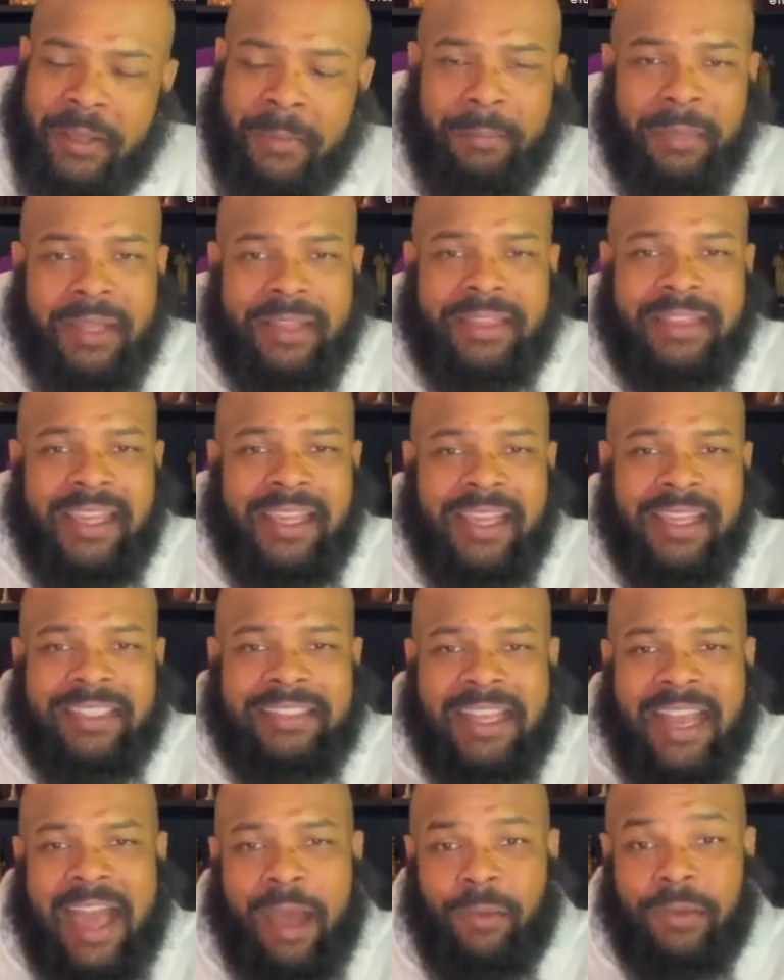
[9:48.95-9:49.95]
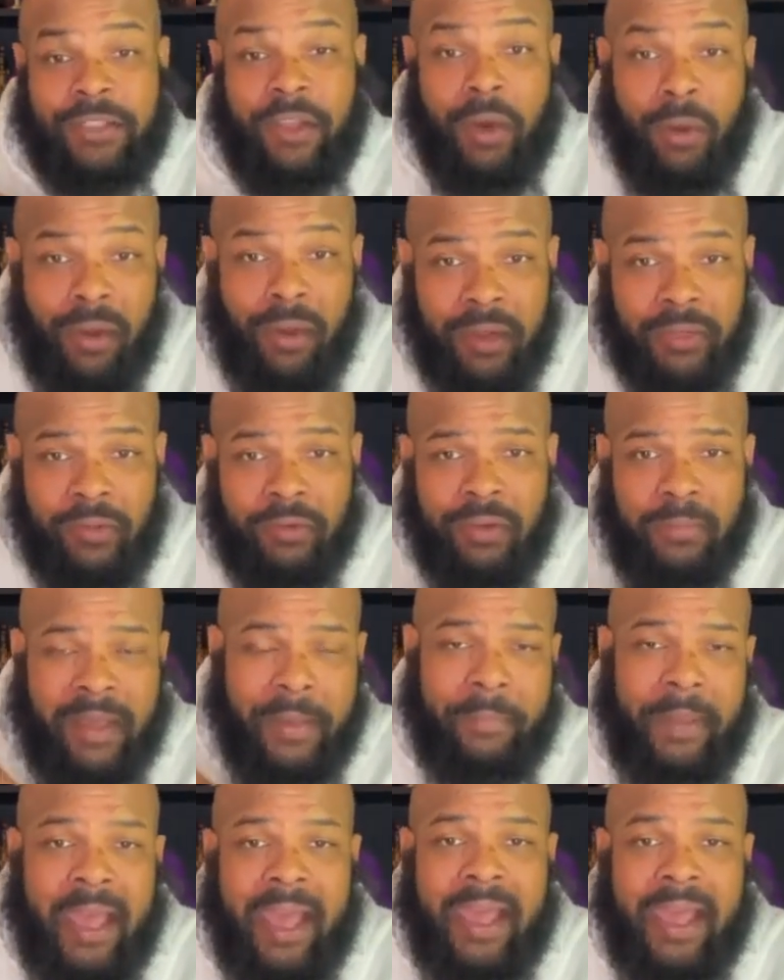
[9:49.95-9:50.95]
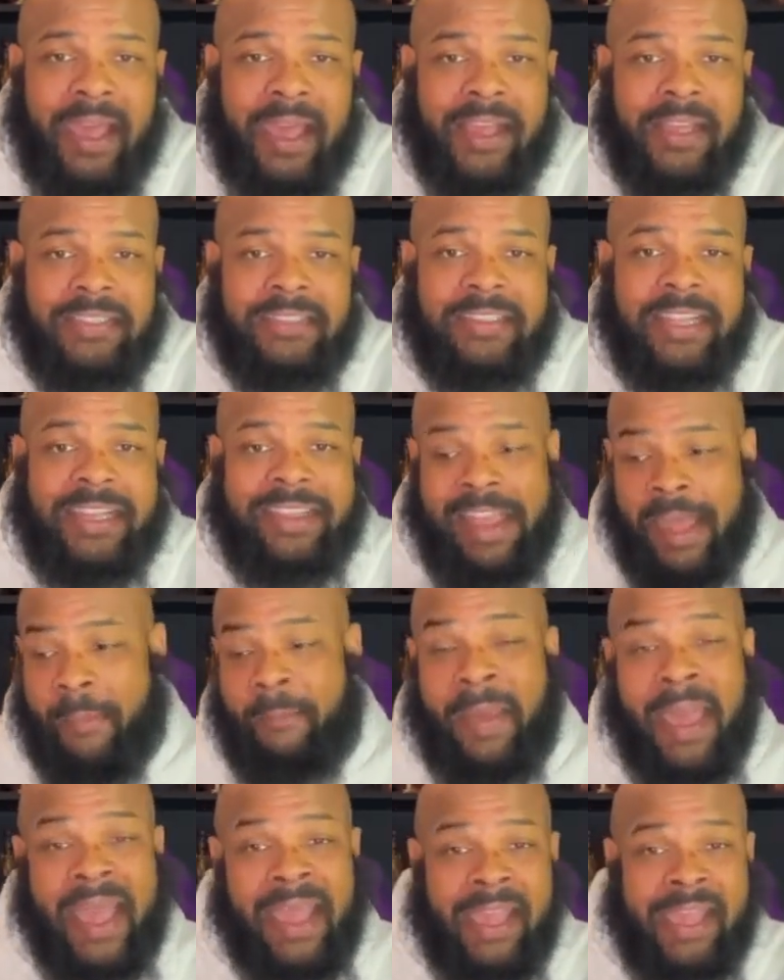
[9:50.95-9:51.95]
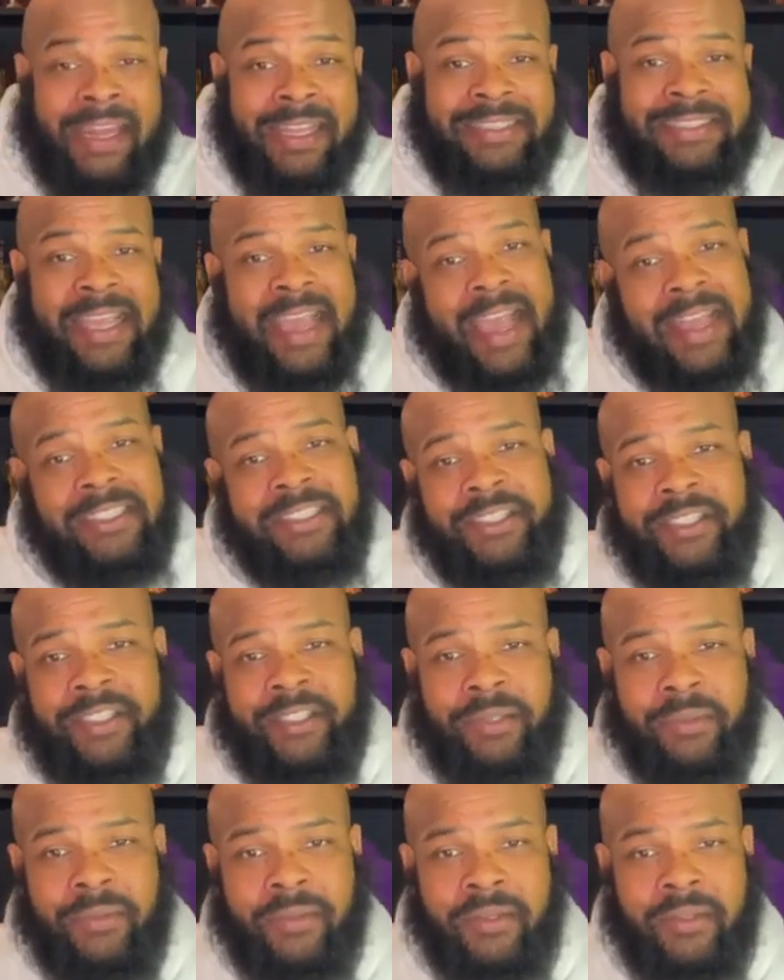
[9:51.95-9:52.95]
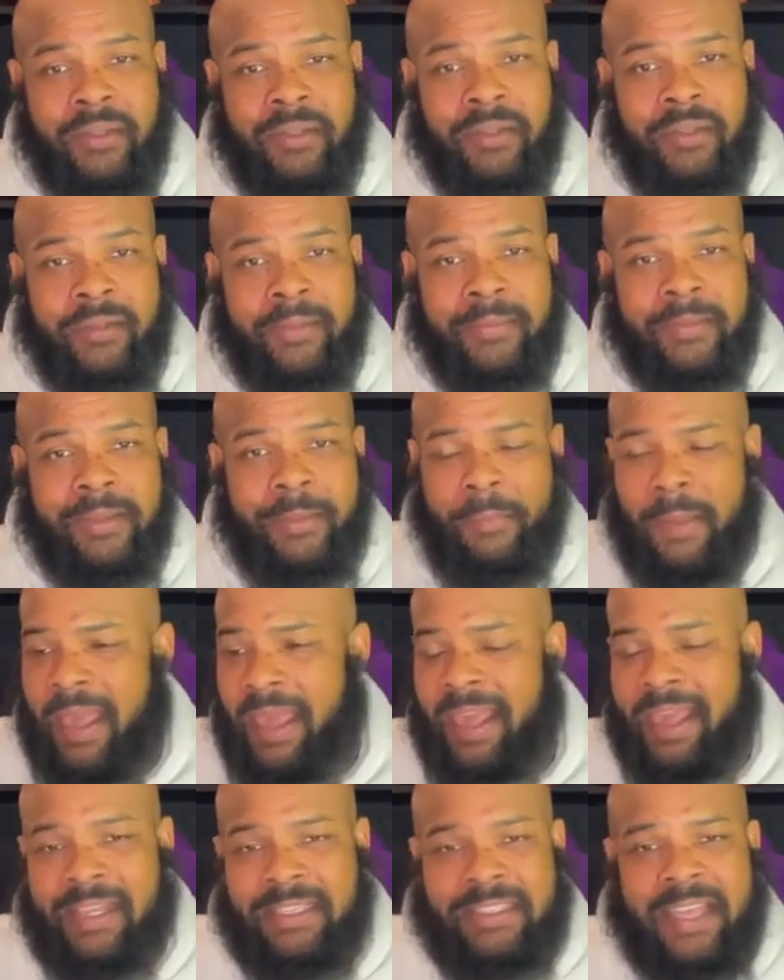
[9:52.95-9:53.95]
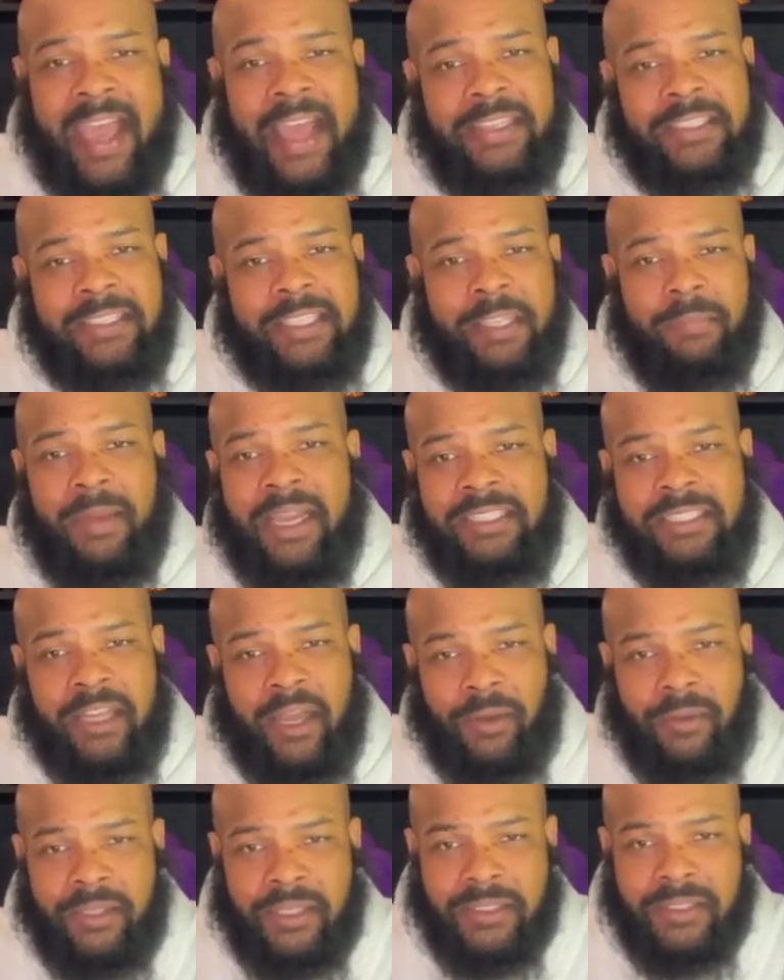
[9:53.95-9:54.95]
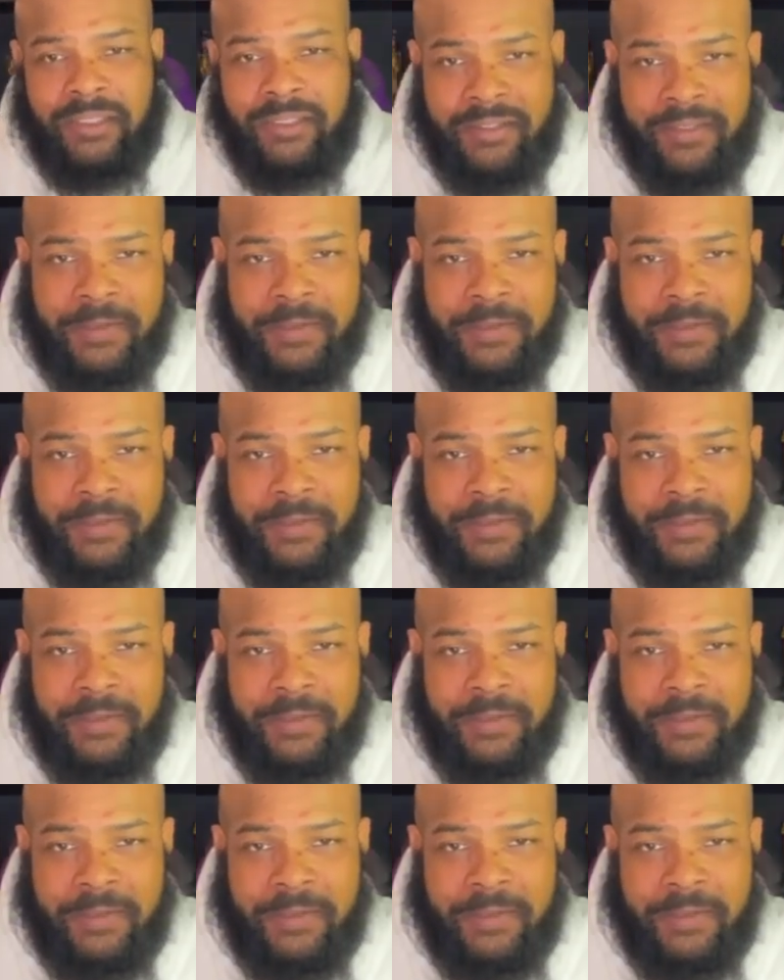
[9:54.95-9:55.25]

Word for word: but things that I was going through in my past that that pain attached to. The pain attached to my shoulder.